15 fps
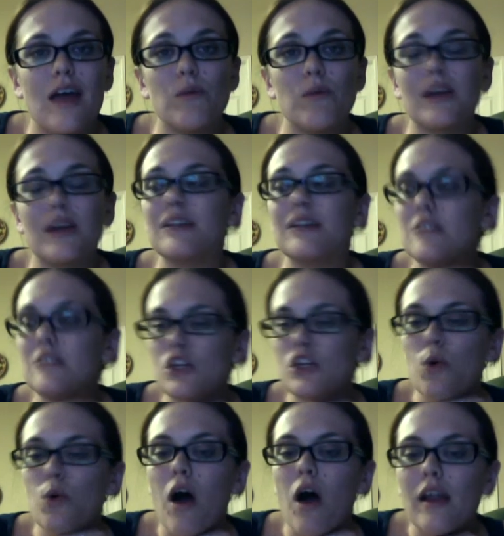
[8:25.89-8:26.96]
And we
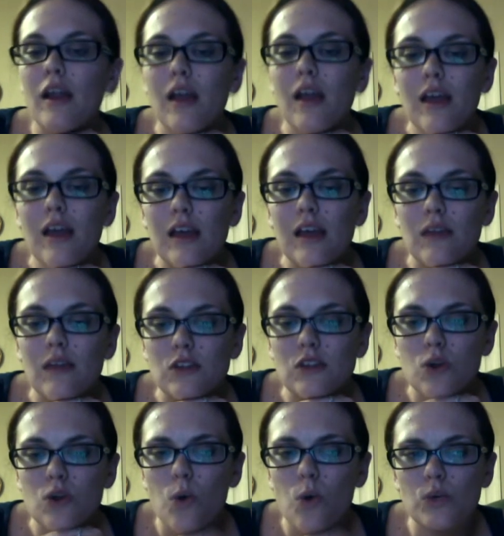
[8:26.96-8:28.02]
continue on in
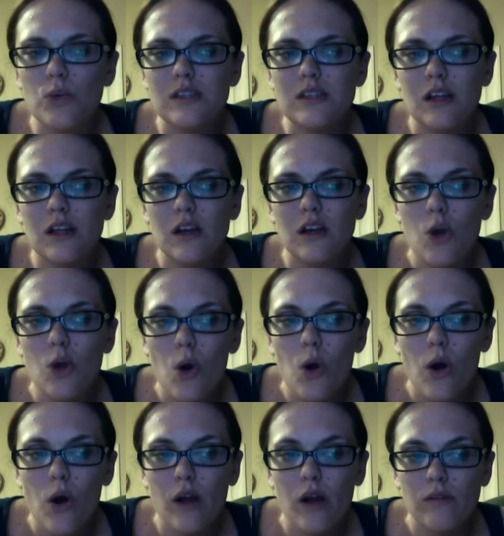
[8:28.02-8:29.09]
this whole reason,
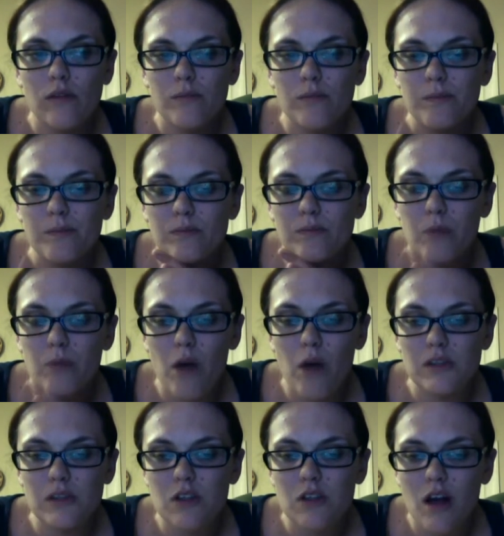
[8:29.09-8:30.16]
and
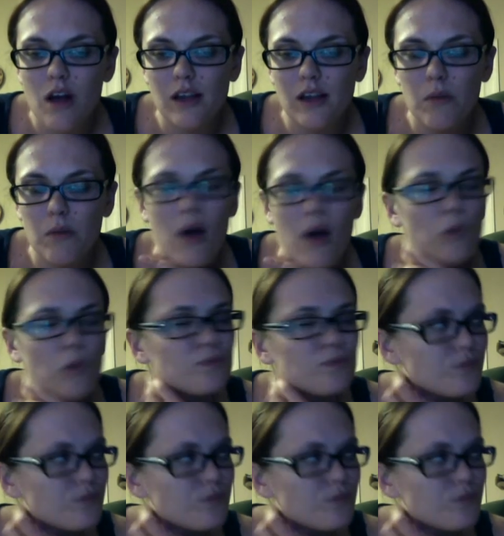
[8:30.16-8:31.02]
Bobby's talking about